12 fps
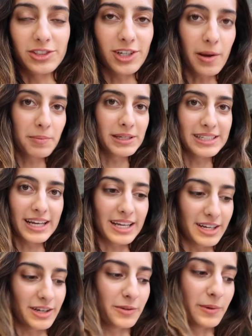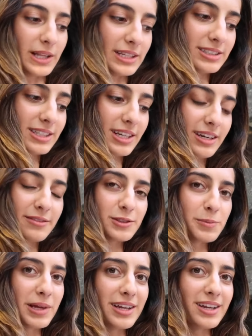shopping day here in Wellington. I've
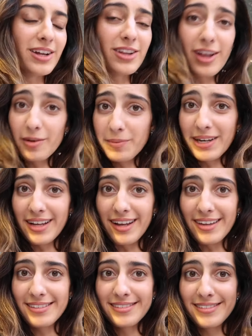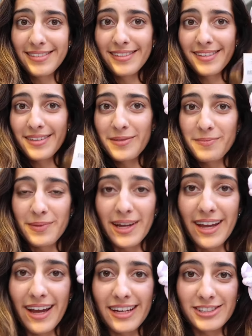spent a lot of money,
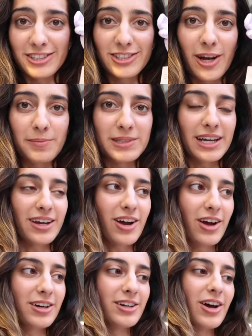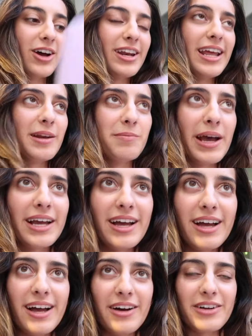but I just shopped at Cotton On and Mecca.
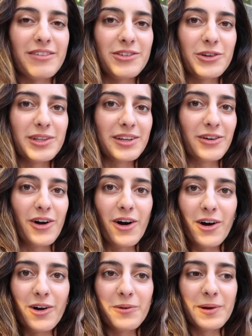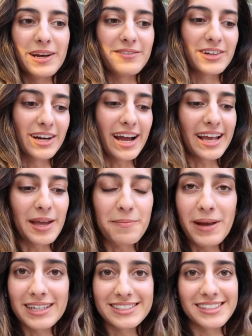I'll give you a little haul whenever I get
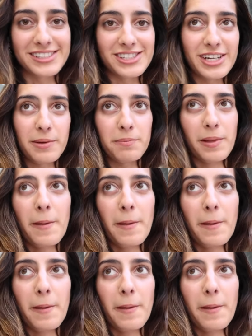back to the ship.